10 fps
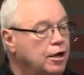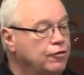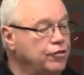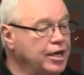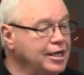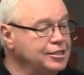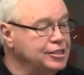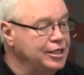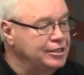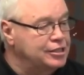
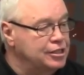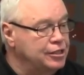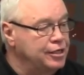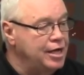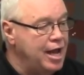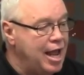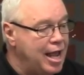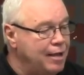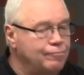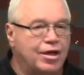This is a
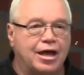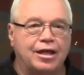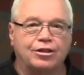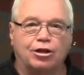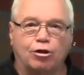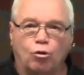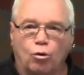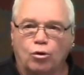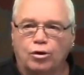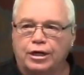name that the
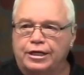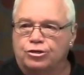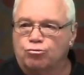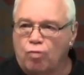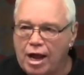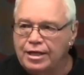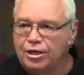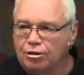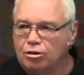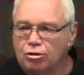Lord is
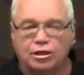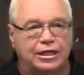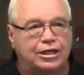regularly